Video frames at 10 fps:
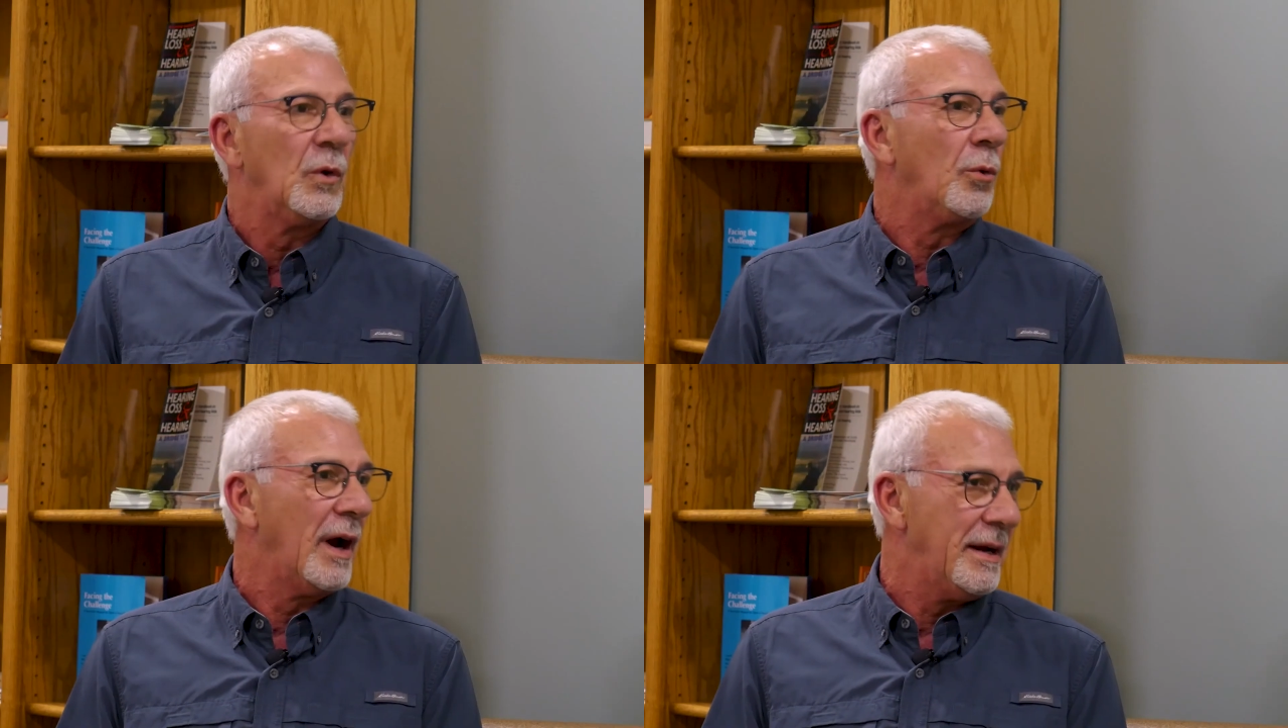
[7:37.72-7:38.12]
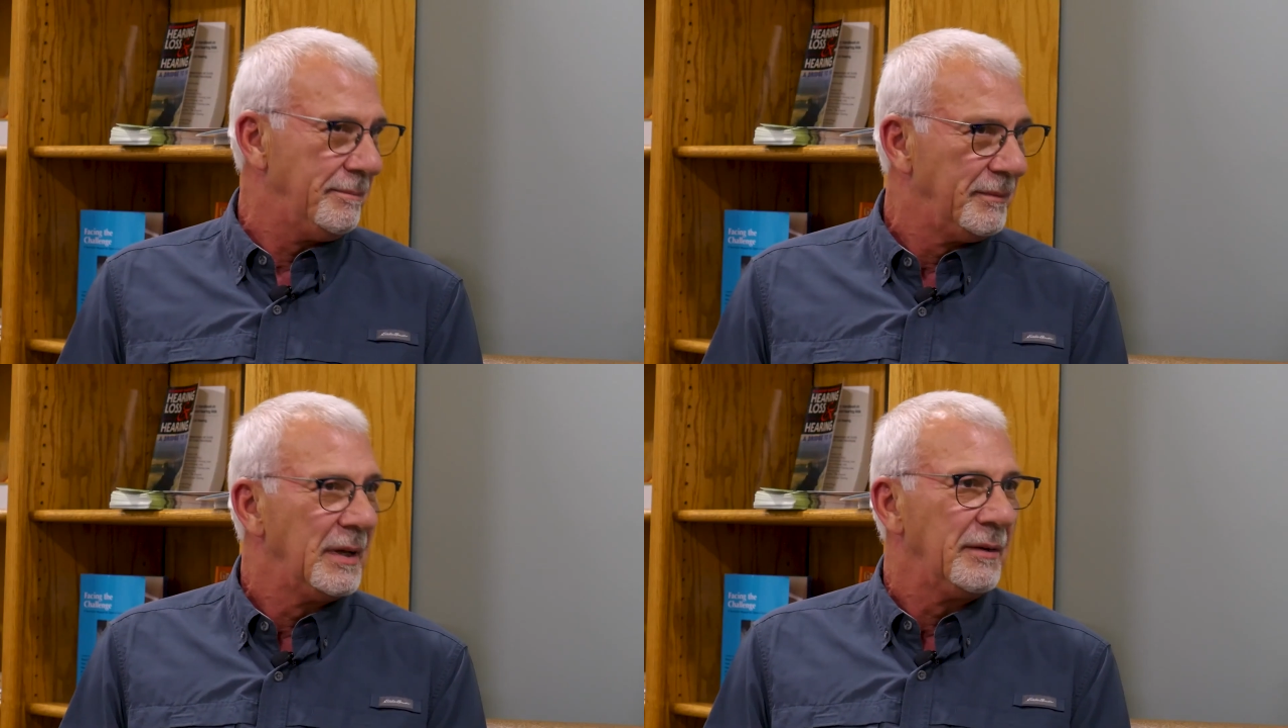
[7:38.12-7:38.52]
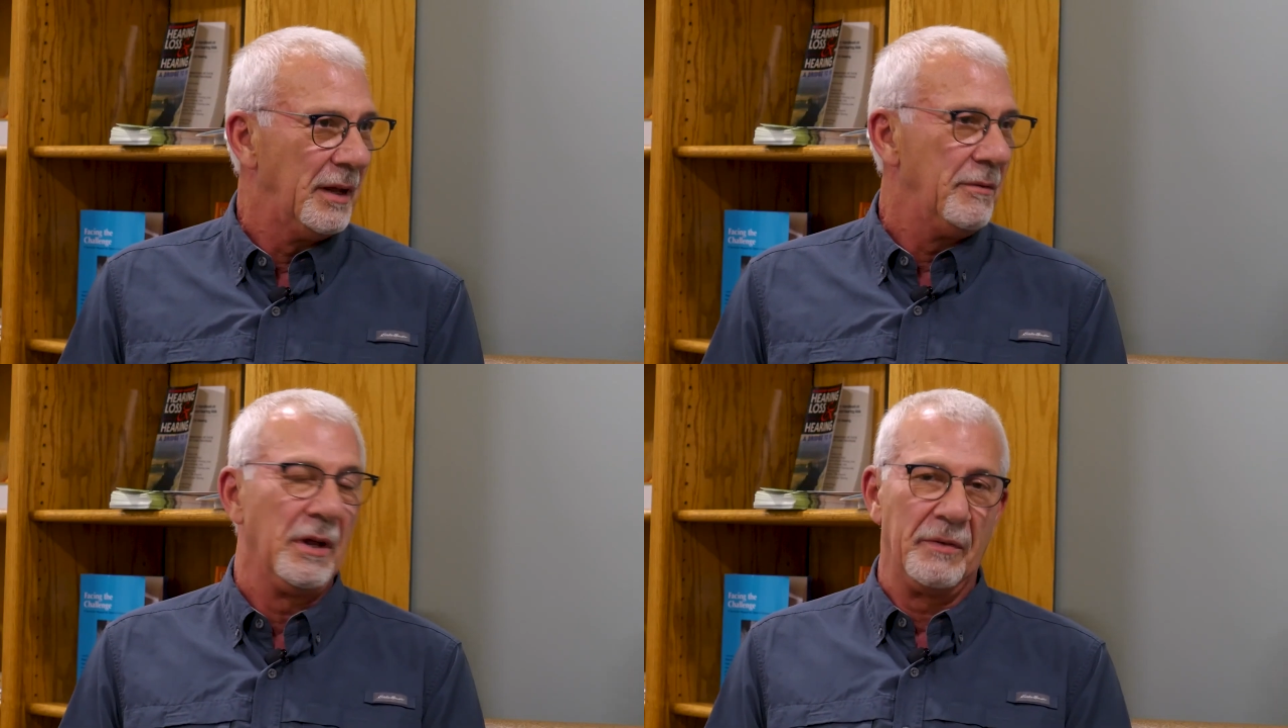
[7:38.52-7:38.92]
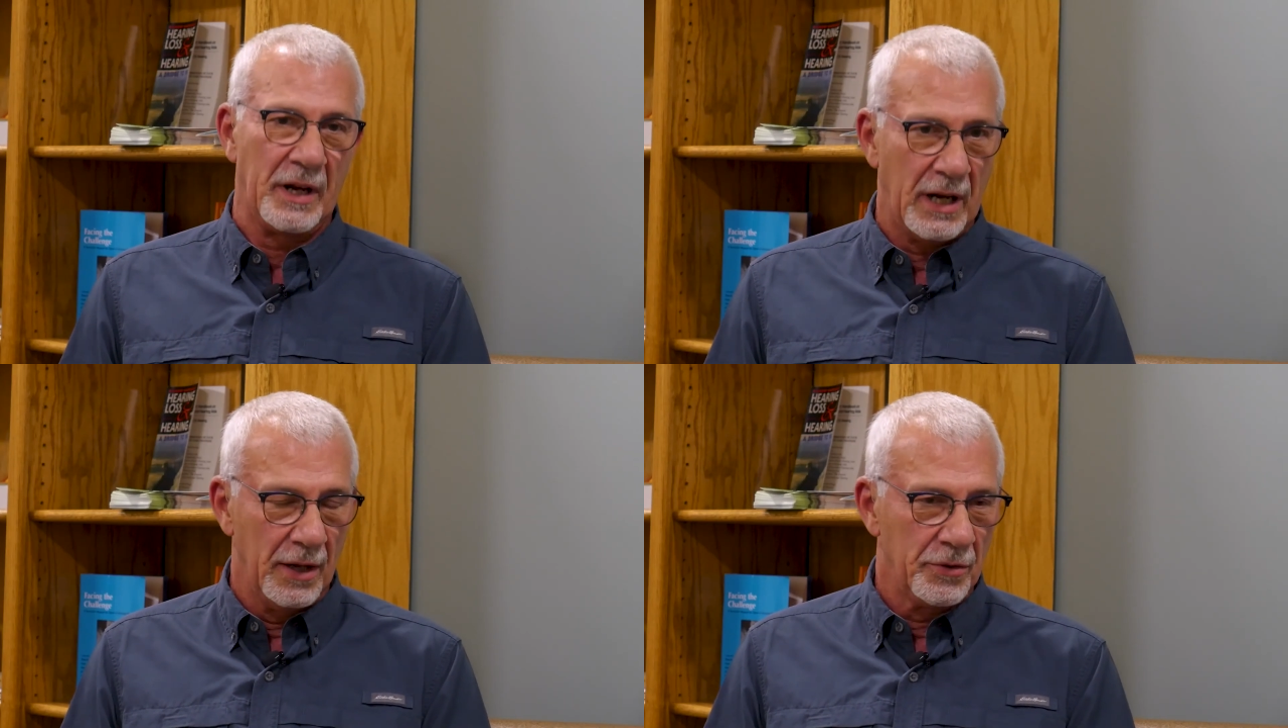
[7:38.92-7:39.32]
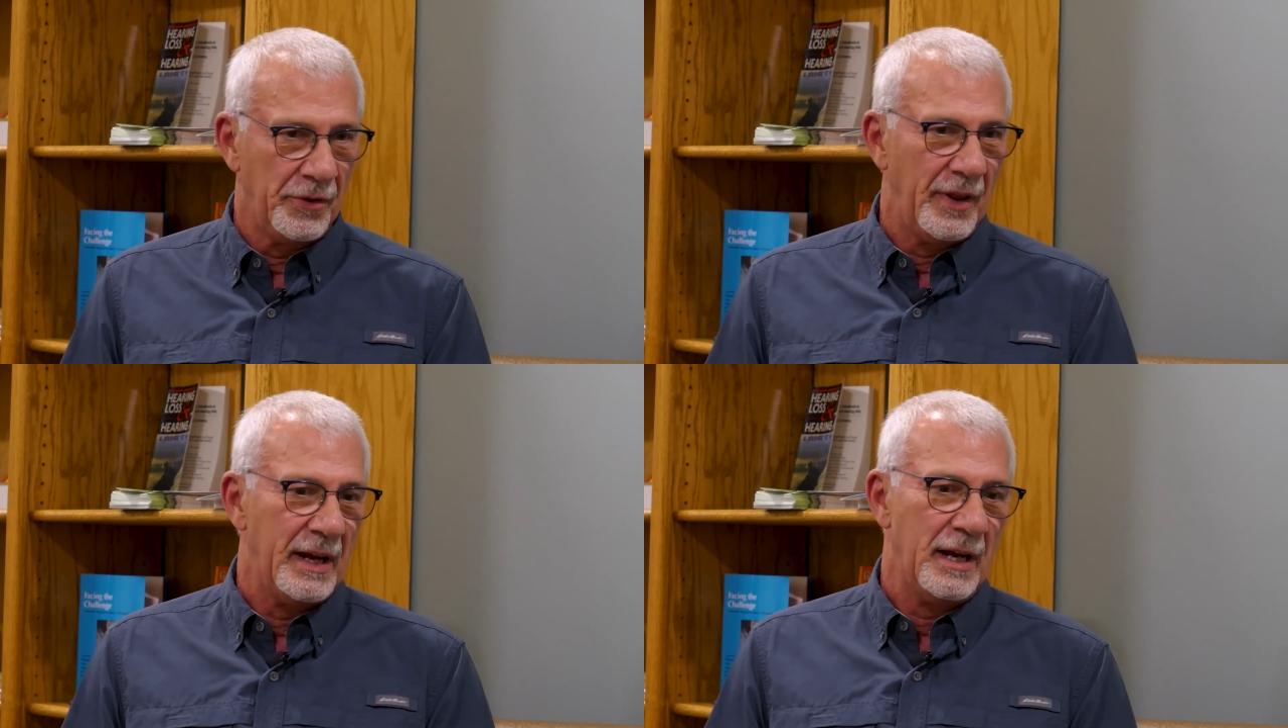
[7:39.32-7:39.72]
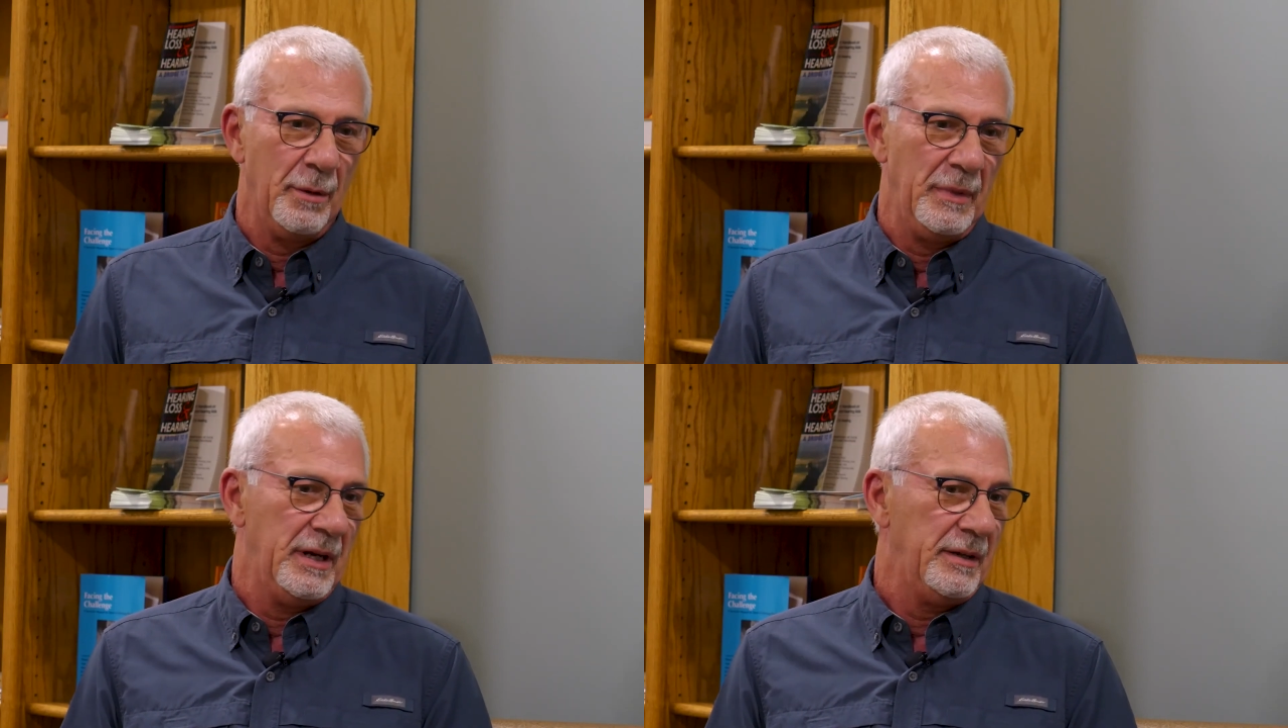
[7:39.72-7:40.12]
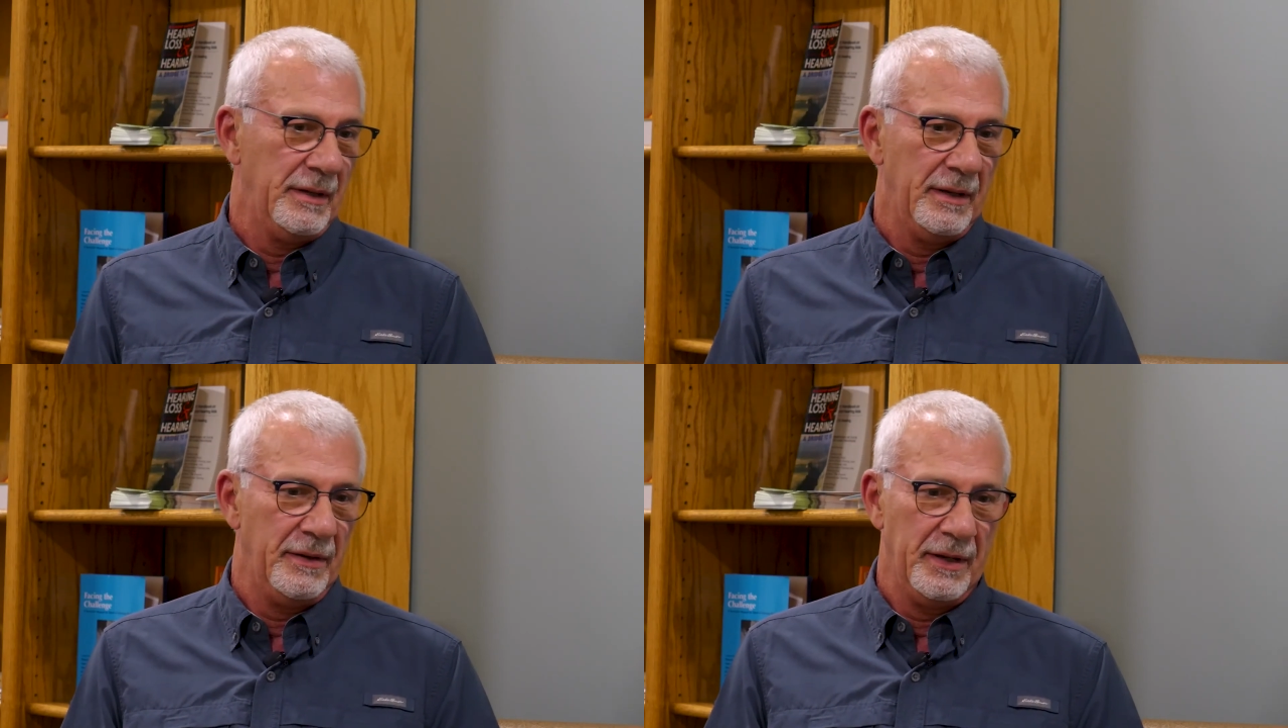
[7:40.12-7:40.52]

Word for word: Right. Yeah. The, the, the colors they come in, the,